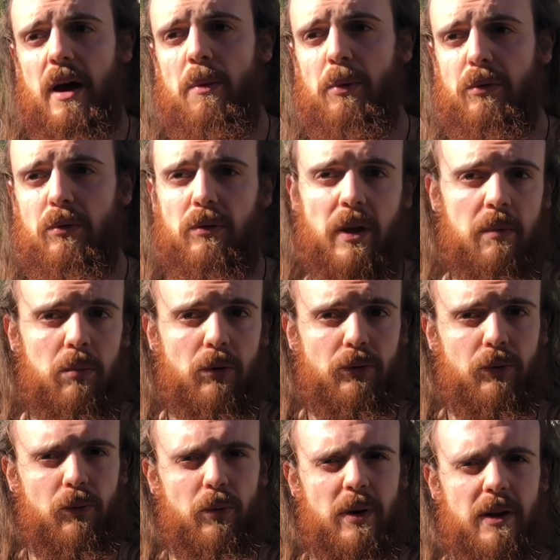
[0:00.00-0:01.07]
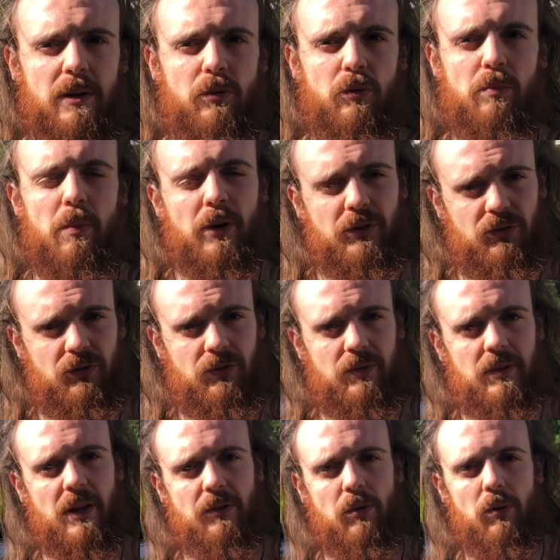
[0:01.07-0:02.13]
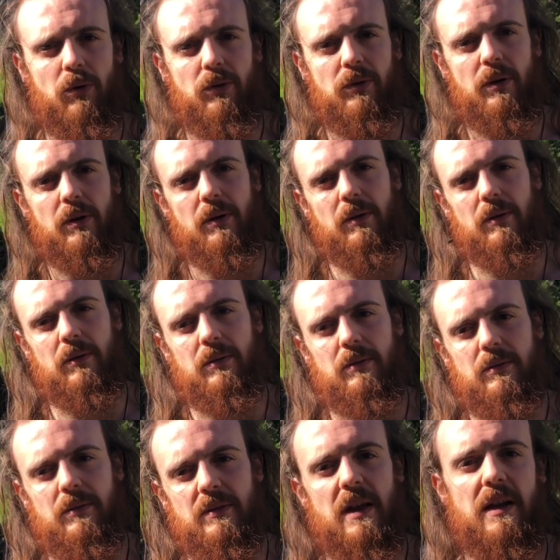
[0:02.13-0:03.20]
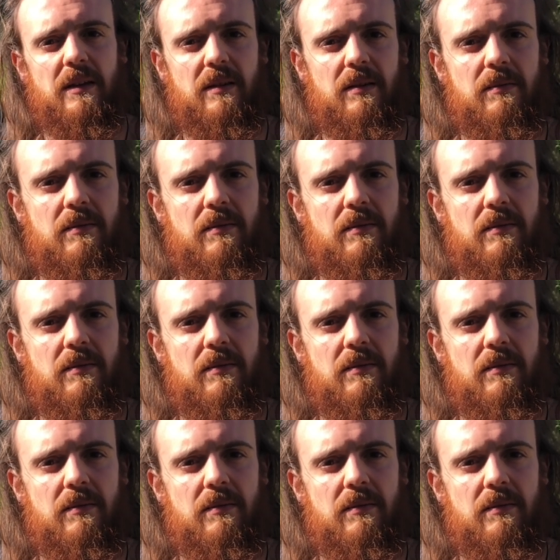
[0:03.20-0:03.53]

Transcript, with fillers: I wasn't able to really do much lateral uh, delt